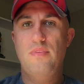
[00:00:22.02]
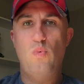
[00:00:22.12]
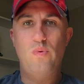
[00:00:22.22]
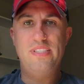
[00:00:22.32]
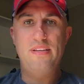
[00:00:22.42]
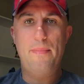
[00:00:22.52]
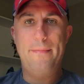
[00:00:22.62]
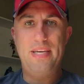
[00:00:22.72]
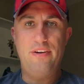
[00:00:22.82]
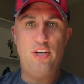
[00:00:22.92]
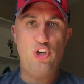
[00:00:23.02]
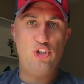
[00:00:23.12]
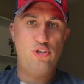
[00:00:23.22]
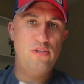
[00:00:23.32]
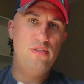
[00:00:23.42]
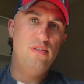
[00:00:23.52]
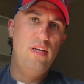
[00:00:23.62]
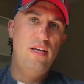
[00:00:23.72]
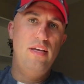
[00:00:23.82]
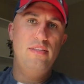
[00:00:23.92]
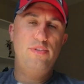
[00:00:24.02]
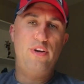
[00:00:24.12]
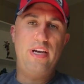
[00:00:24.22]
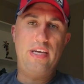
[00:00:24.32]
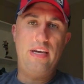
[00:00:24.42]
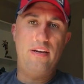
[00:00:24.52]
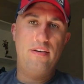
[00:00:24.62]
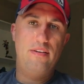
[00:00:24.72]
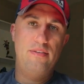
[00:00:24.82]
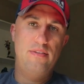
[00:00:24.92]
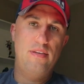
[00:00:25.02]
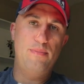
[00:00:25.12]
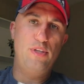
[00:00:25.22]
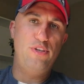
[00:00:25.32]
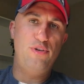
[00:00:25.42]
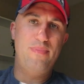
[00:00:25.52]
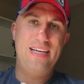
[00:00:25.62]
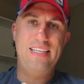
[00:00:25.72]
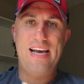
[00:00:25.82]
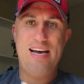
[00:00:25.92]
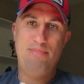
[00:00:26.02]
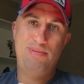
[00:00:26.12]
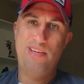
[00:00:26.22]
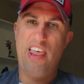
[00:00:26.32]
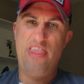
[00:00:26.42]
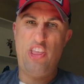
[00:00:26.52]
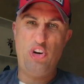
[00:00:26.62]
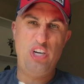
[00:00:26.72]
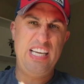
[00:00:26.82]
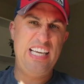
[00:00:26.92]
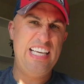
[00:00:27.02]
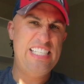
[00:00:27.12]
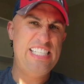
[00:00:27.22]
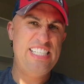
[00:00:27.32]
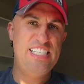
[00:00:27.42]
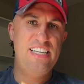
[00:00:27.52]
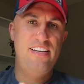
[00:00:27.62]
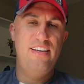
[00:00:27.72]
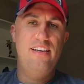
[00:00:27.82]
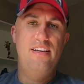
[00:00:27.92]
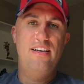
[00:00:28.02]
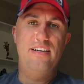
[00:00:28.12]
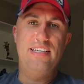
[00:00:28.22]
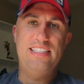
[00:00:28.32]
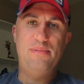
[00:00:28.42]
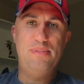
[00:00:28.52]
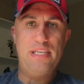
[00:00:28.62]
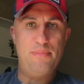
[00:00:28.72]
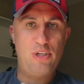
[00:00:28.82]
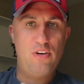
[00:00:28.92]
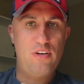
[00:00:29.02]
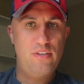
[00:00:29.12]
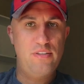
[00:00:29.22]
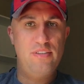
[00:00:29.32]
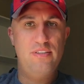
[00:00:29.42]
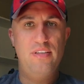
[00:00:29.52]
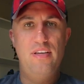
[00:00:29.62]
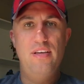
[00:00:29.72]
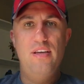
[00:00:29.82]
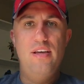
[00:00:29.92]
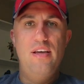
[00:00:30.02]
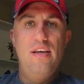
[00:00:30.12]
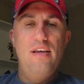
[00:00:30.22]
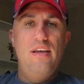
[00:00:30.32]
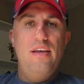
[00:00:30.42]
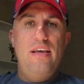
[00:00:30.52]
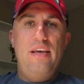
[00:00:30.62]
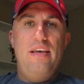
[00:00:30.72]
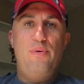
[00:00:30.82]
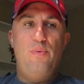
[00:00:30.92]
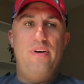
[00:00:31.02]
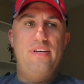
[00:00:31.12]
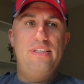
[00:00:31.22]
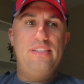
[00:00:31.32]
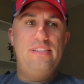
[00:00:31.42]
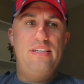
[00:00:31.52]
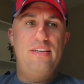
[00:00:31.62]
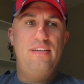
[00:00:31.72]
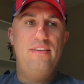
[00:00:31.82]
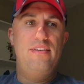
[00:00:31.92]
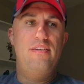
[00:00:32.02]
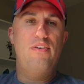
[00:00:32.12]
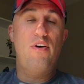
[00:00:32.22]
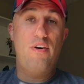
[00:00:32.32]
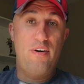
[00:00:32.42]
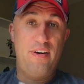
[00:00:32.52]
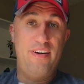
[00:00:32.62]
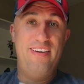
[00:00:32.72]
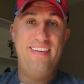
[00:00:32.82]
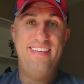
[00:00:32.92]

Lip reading: What's up, my nerds? It's Greg here. I'm going to do my top 30-ish Tim Salmon cards. It was hard